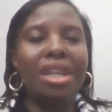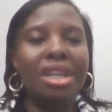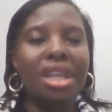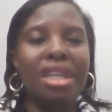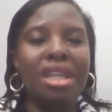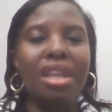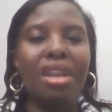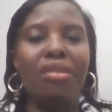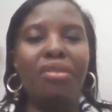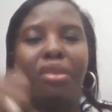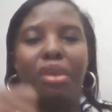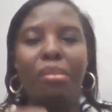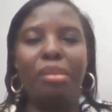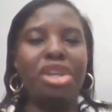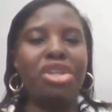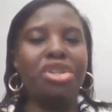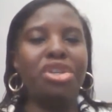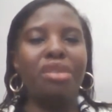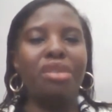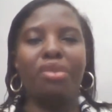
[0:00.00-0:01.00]
I need
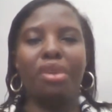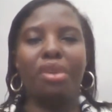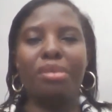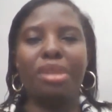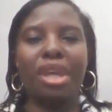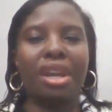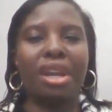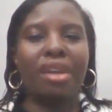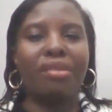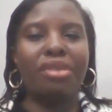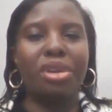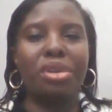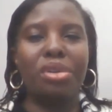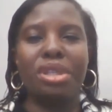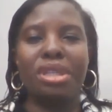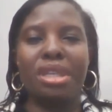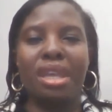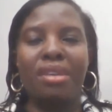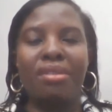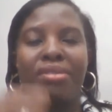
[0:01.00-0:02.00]
information from the
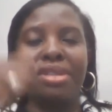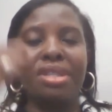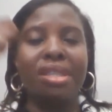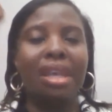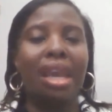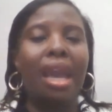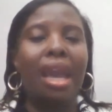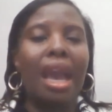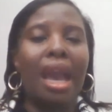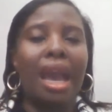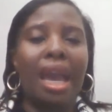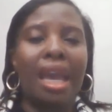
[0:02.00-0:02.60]
revenue service.